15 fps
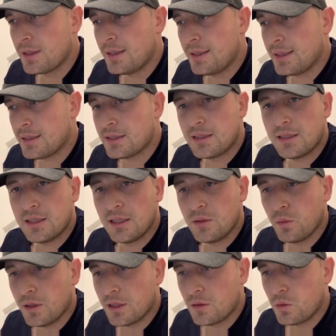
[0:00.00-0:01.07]
Let's see
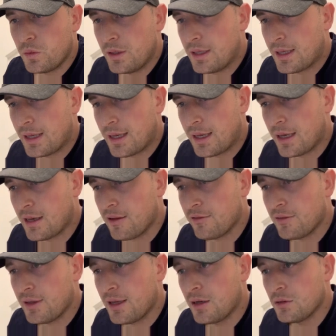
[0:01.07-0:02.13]
what we
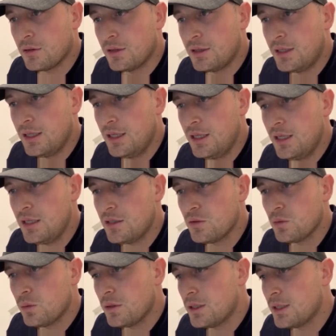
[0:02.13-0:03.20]
have. Now
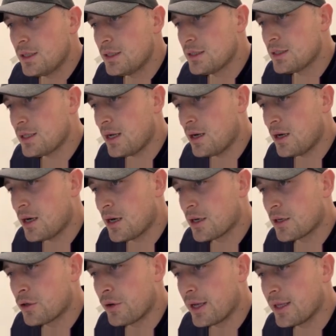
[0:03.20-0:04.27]
these ones are
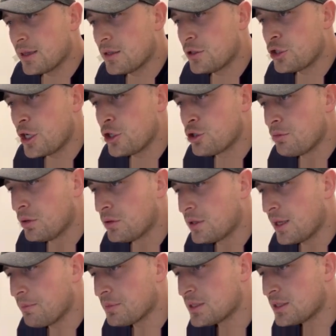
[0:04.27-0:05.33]
great. Changeable
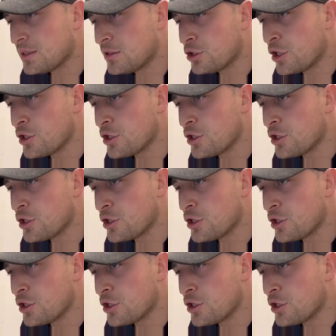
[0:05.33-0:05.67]
tips.